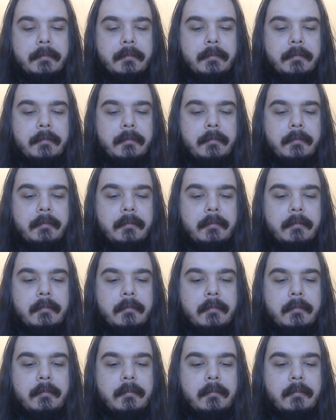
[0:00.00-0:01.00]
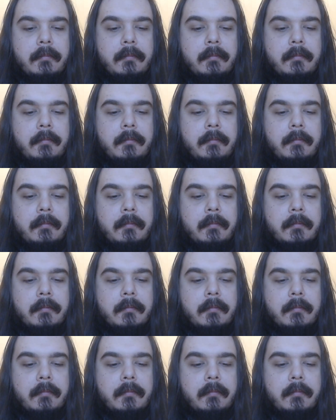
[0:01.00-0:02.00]

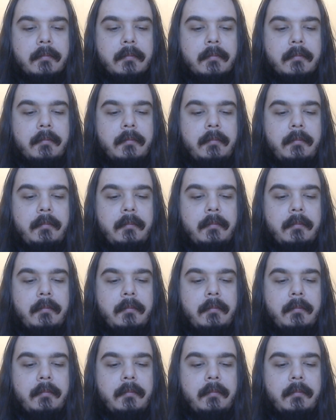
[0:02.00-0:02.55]
(no one is talking)